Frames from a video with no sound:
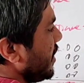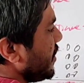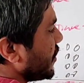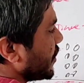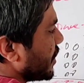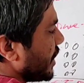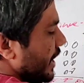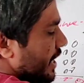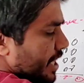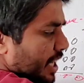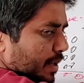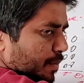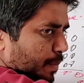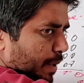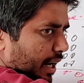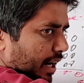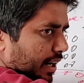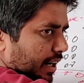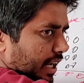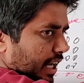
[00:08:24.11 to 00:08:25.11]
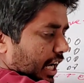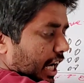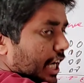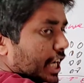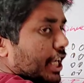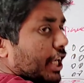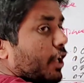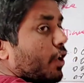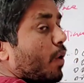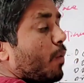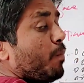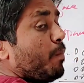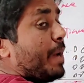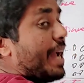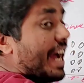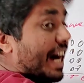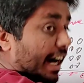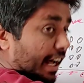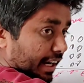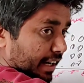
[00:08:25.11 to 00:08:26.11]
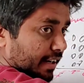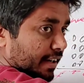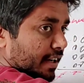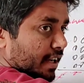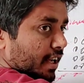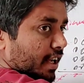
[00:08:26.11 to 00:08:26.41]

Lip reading: secretory part, adenomere.